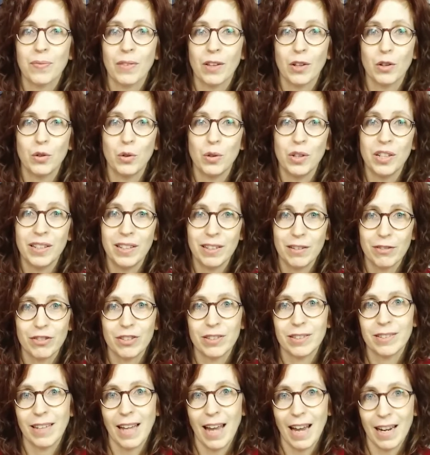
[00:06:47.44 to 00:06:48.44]
to a
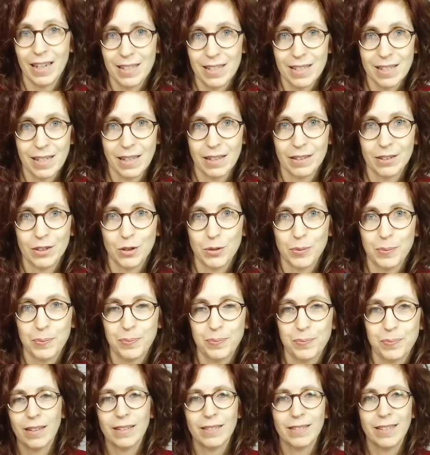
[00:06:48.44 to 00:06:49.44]
different extent.
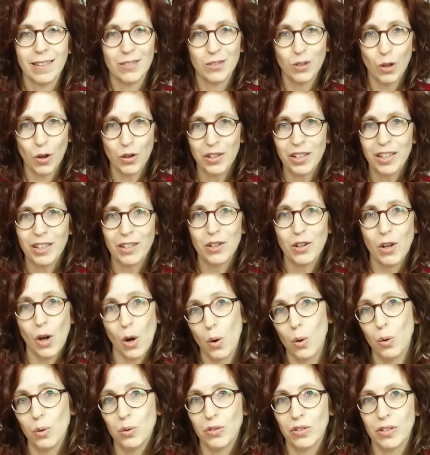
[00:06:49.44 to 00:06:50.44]
The tonic
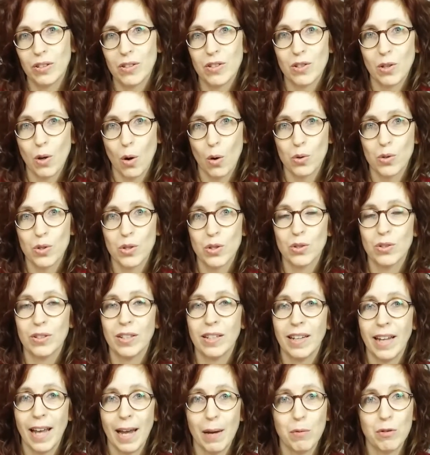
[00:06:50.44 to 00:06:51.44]
note is also the
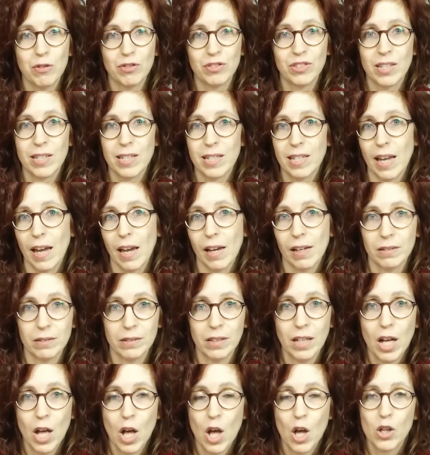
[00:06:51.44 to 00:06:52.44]
name of the scale.
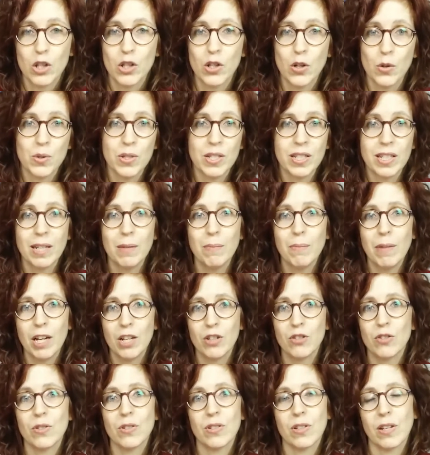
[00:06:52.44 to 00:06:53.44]
So C
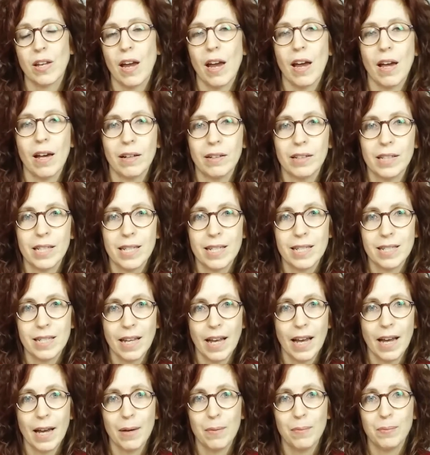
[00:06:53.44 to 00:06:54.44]
major scale is
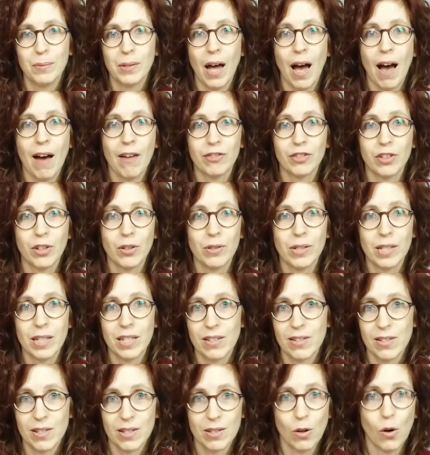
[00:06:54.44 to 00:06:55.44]
named after
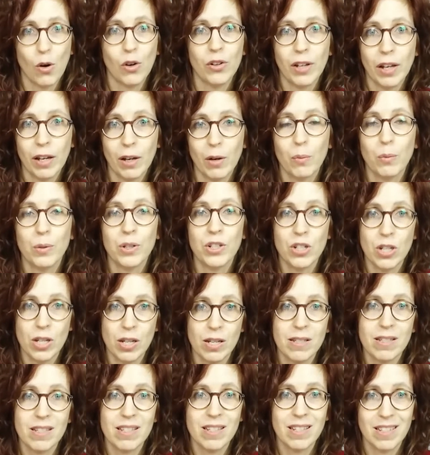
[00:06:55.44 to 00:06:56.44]
its tonic, which
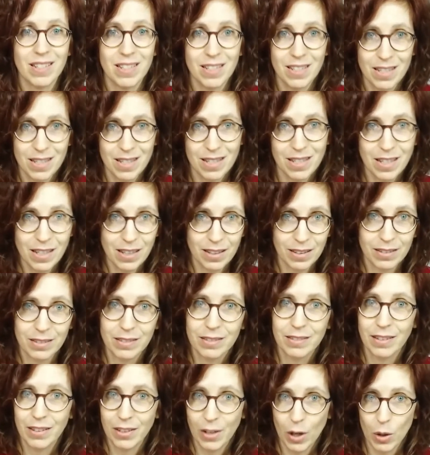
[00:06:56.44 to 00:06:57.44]
is C,
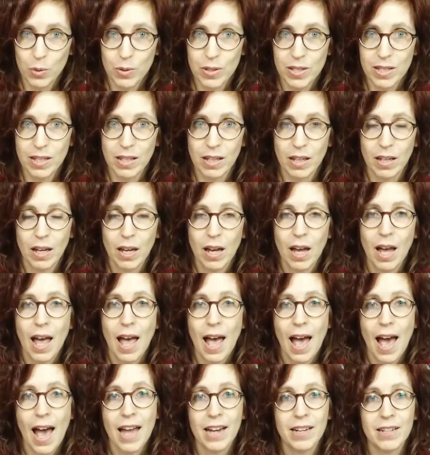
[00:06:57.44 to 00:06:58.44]
the note C.
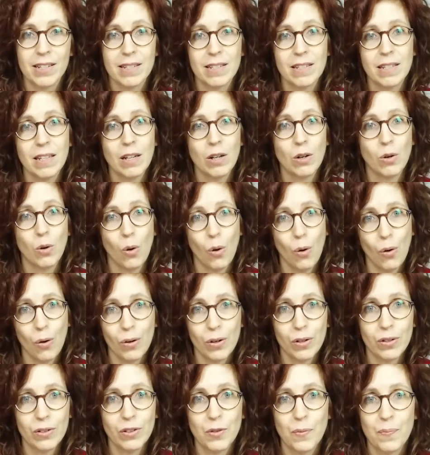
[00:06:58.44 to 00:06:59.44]
And the C
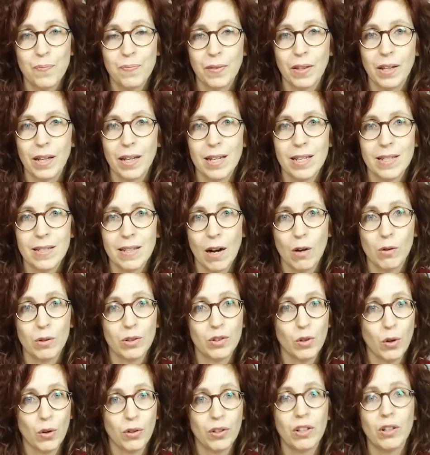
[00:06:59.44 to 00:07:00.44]
chord is our
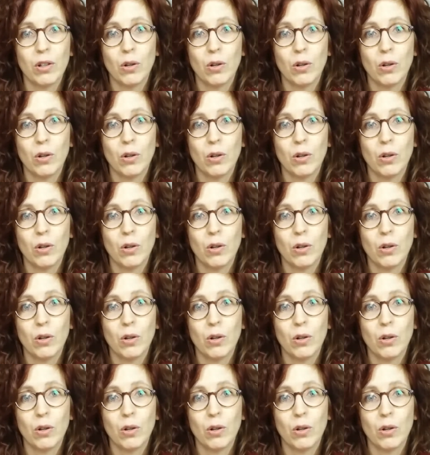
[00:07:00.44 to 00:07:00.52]
tonic